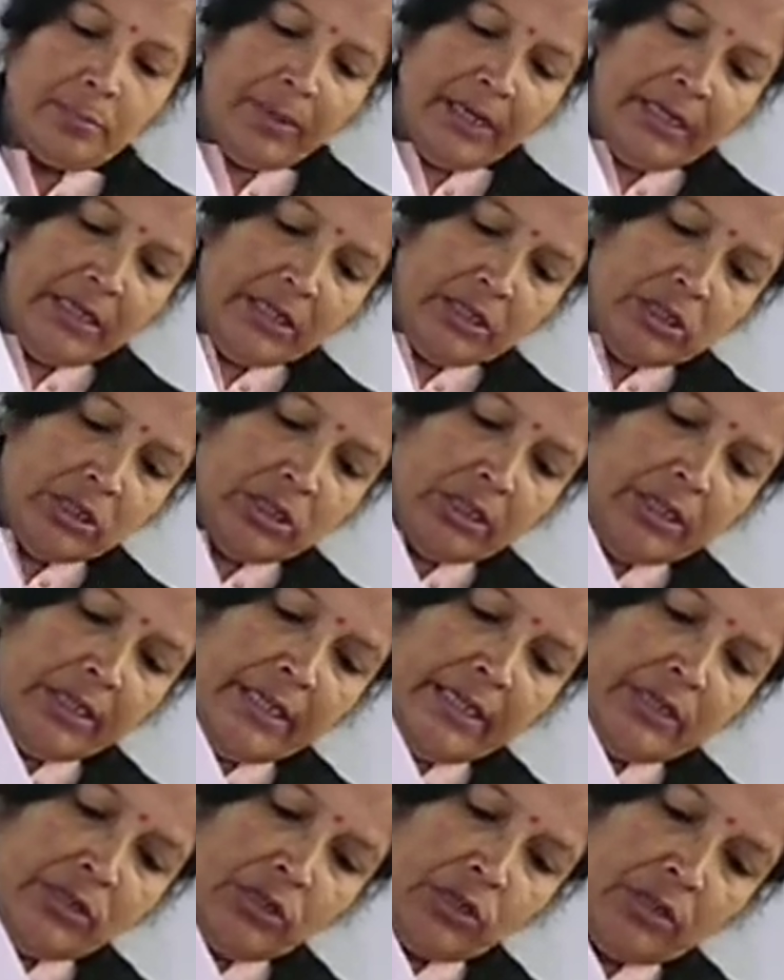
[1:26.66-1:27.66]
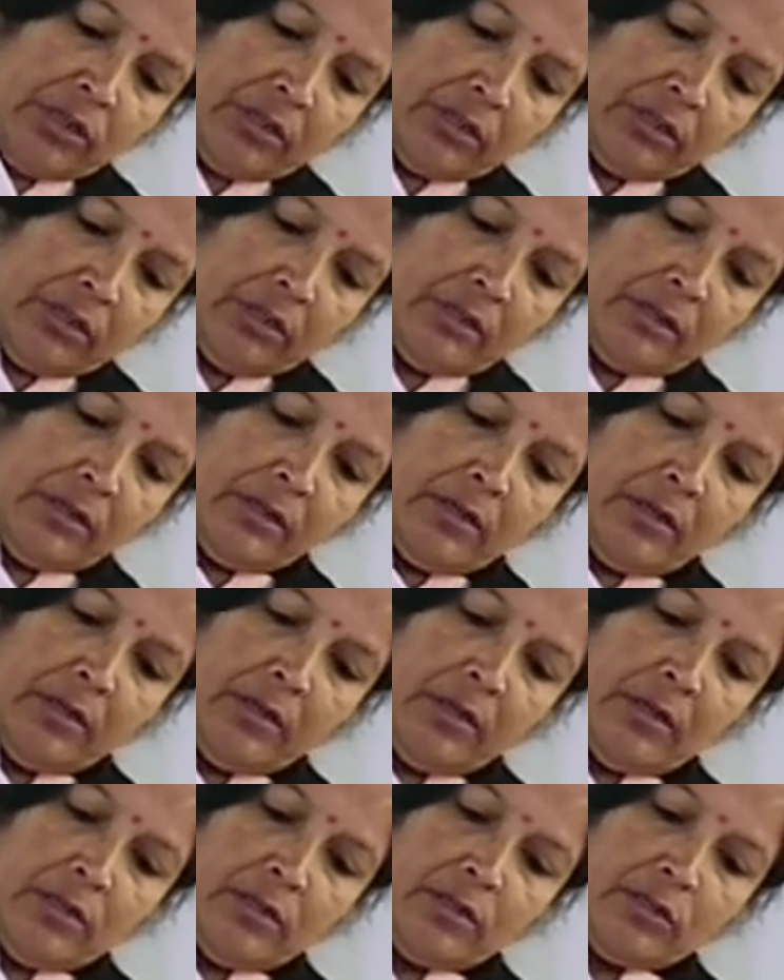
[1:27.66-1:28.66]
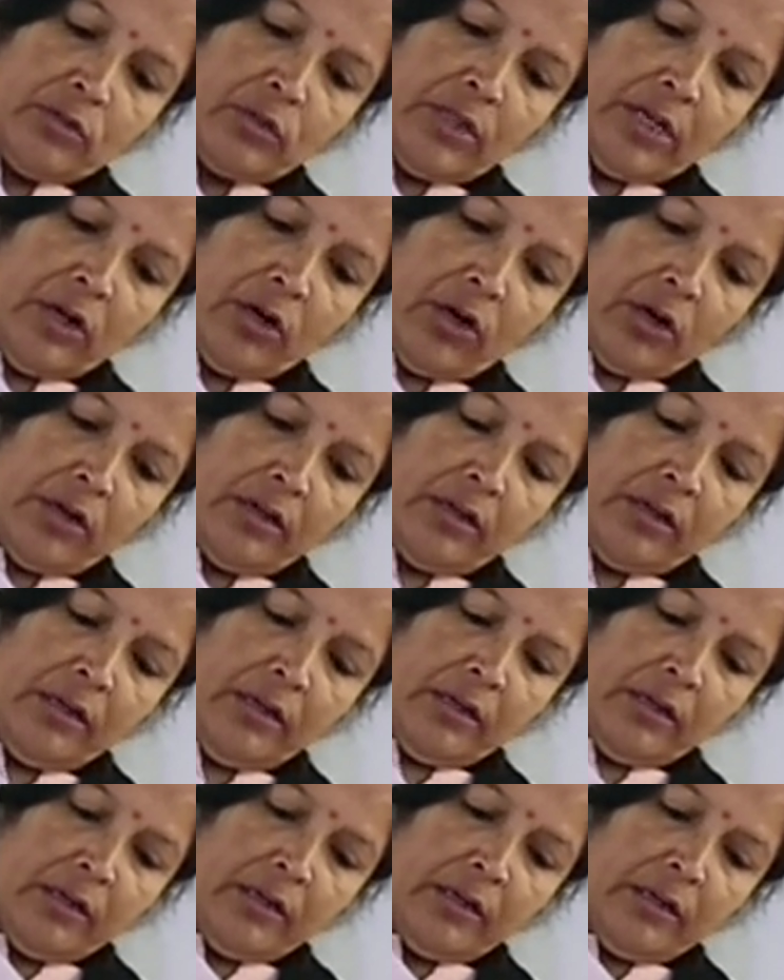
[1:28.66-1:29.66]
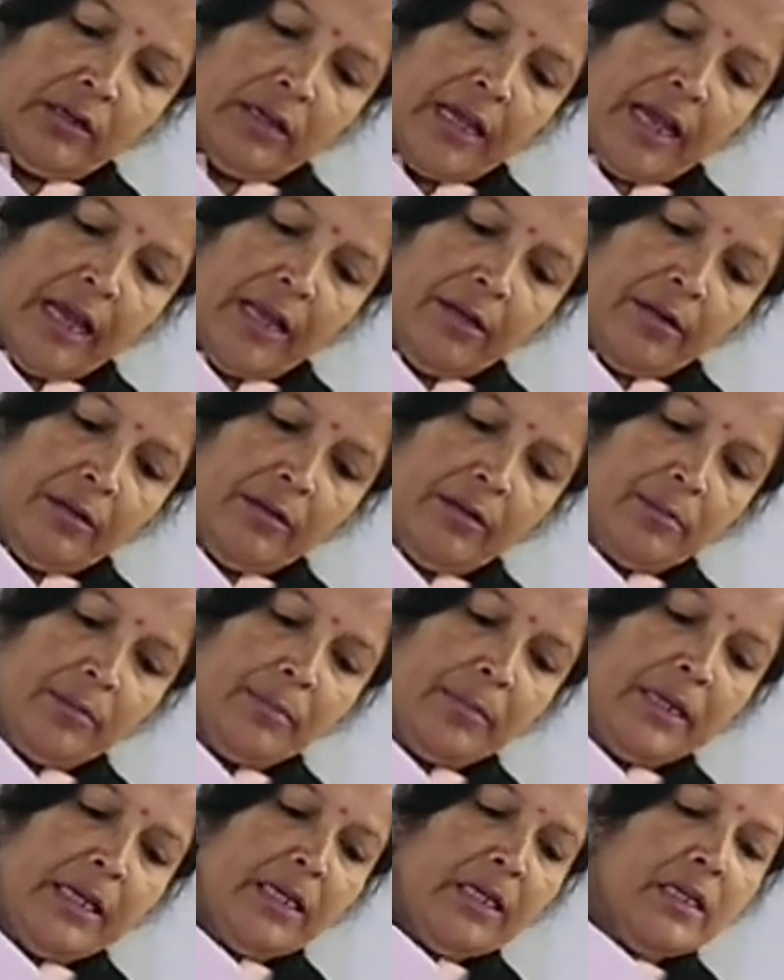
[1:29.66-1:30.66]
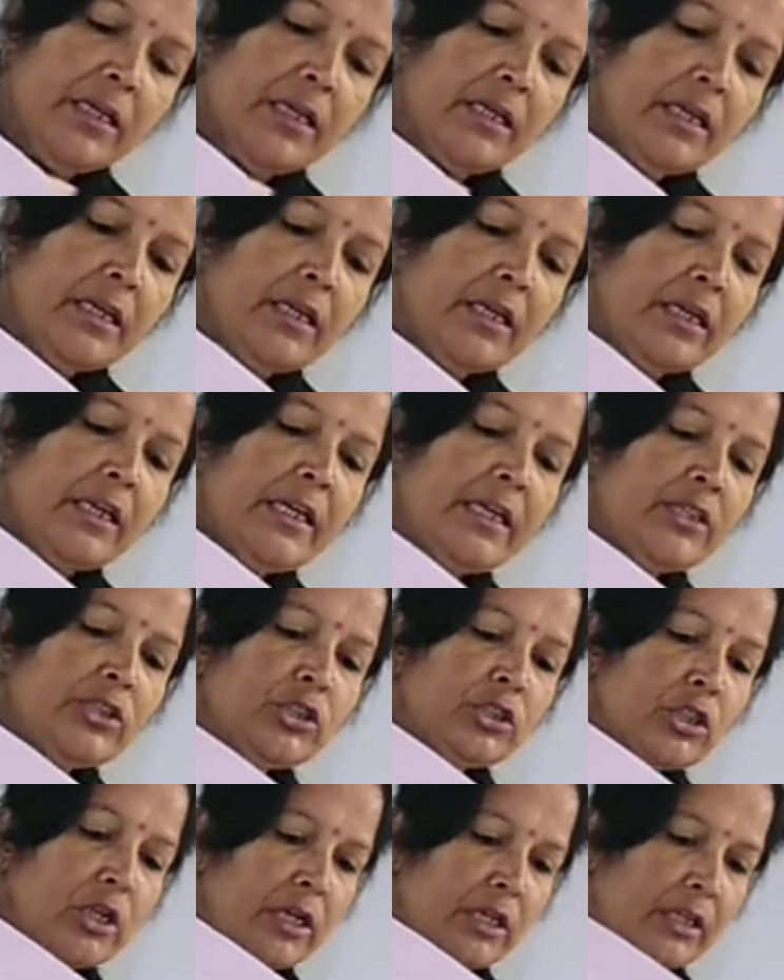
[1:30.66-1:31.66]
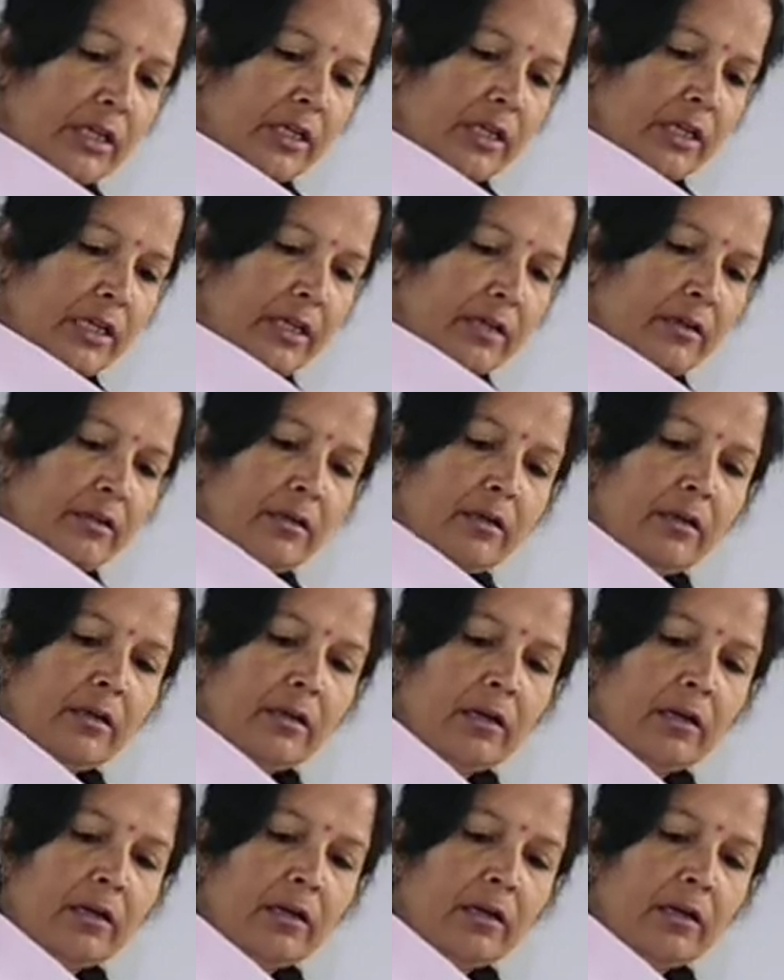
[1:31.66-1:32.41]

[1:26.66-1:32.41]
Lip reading: meet each other. So the corner can meet each other here.